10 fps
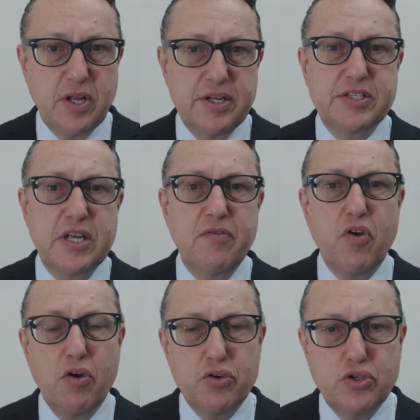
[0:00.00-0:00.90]
So let's say you've
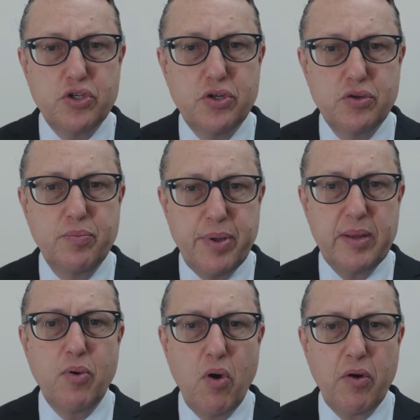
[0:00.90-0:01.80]
got two
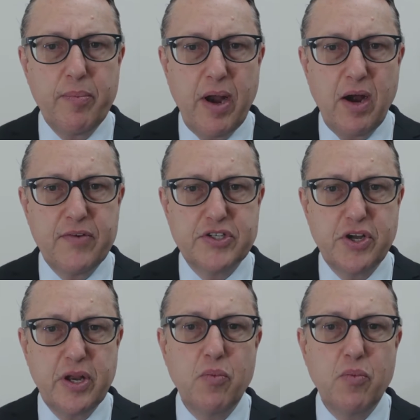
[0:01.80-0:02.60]
people holding power of attorney.